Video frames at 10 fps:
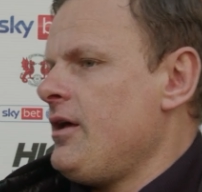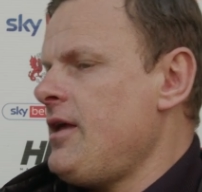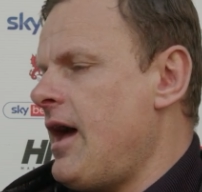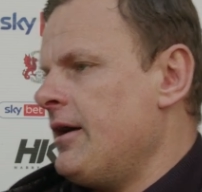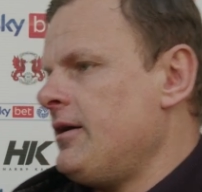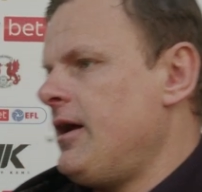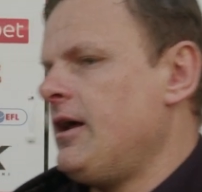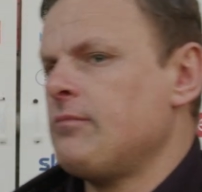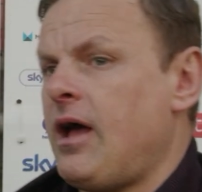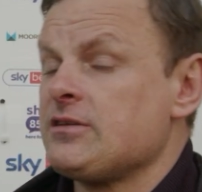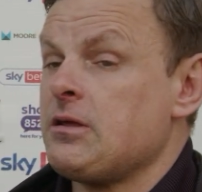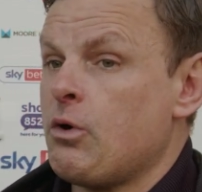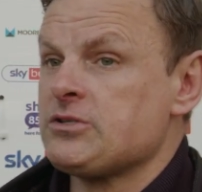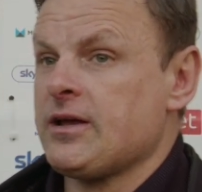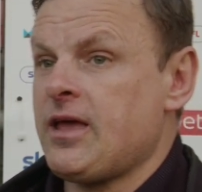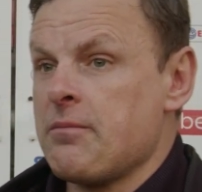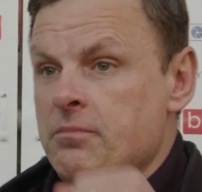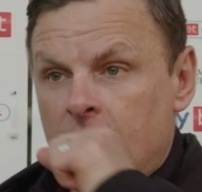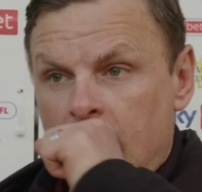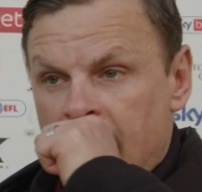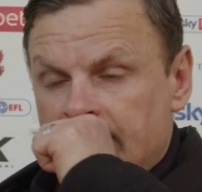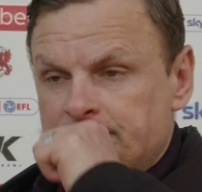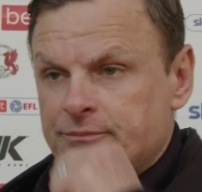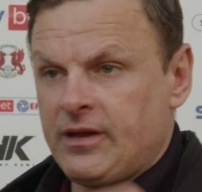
Yeah, um, I actually watched that game because